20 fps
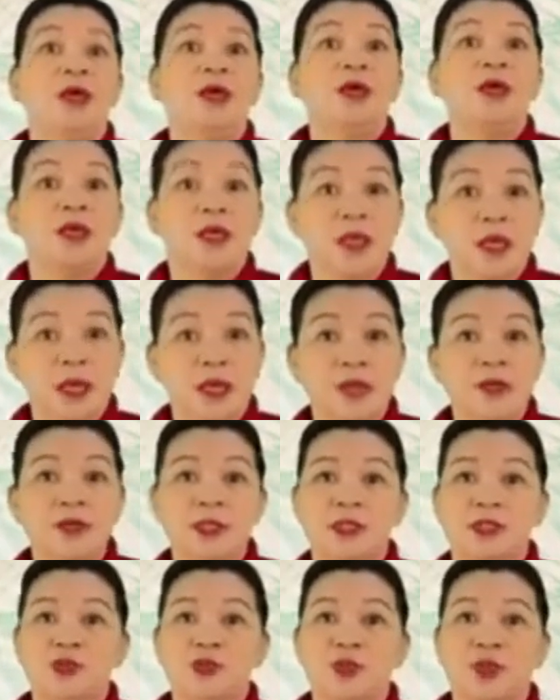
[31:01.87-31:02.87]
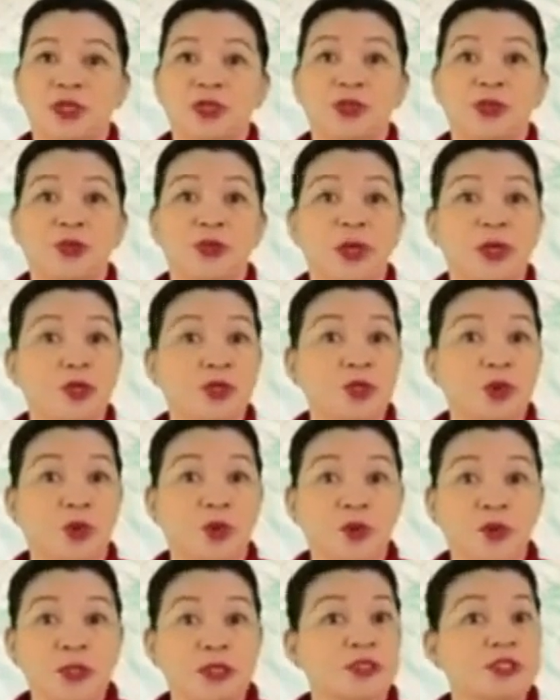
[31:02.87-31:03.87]
Here is what you are
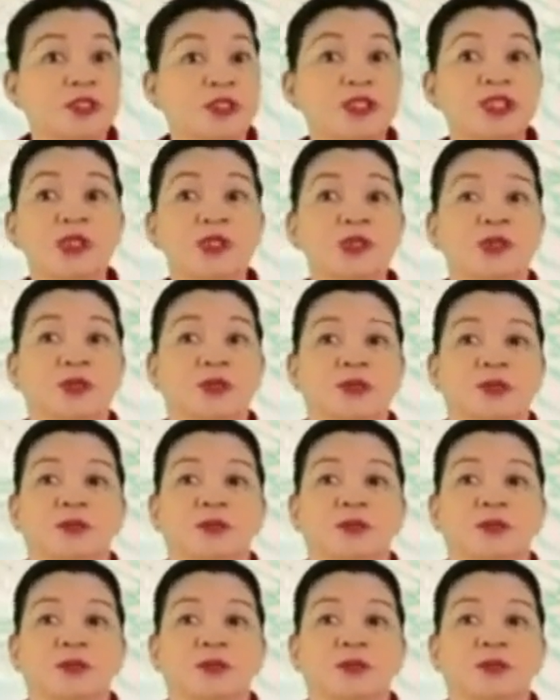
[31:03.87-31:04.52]
going to do.